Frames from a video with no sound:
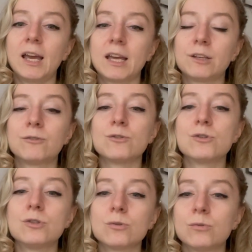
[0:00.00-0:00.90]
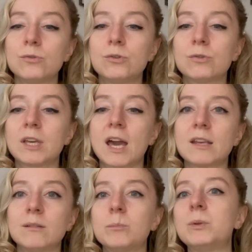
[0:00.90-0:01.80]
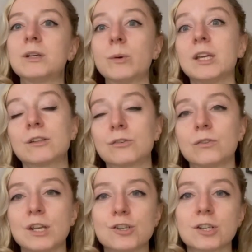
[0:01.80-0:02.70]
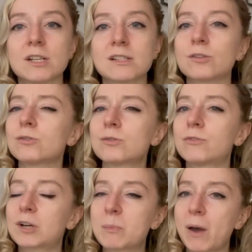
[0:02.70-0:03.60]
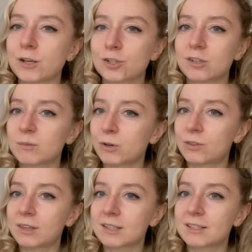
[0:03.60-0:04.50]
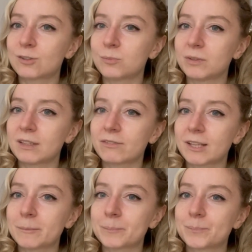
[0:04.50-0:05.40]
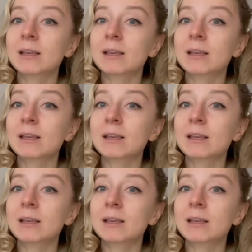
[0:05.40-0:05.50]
And if you do, you can be quite courageous and also very passionate about things that you believe in.